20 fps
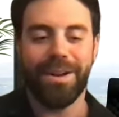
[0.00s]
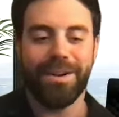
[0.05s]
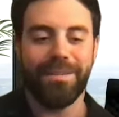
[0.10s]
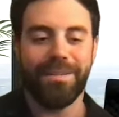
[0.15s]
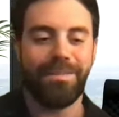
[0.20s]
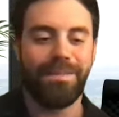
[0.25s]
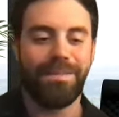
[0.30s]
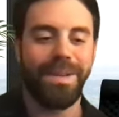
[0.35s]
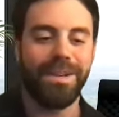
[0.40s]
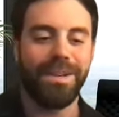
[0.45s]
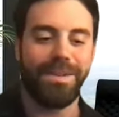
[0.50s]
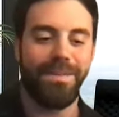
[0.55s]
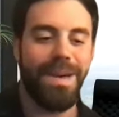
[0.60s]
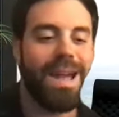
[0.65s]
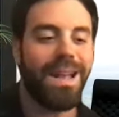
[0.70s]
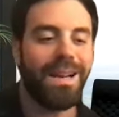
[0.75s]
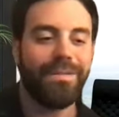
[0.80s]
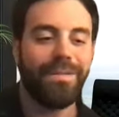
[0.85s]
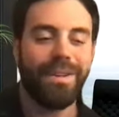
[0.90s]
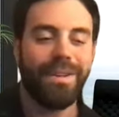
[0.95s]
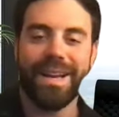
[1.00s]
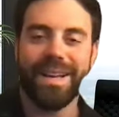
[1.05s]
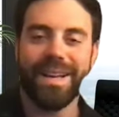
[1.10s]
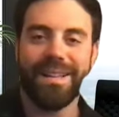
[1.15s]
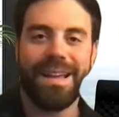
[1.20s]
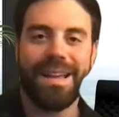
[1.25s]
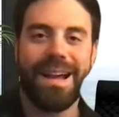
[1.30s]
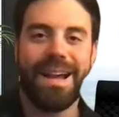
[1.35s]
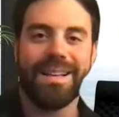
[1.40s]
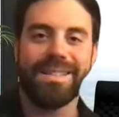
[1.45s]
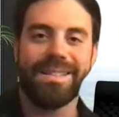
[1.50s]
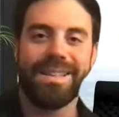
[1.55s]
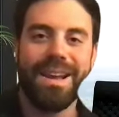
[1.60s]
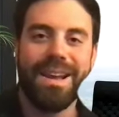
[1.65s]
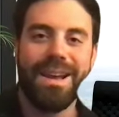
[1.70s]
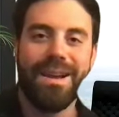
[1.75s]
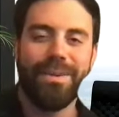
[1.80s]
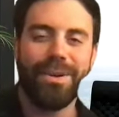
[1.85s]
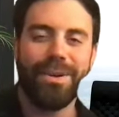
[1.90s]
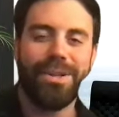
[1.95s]
or here's a magnifying glass.
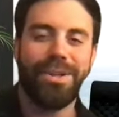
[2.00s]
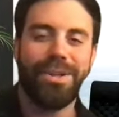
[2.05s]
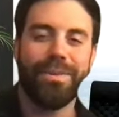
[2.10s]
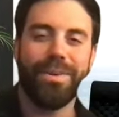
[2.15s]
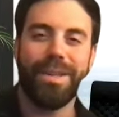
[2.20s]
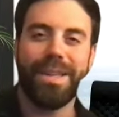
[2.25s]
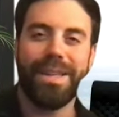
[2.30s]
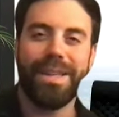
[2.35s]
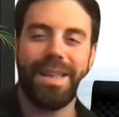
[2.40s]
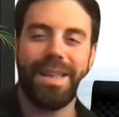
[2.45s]
But she really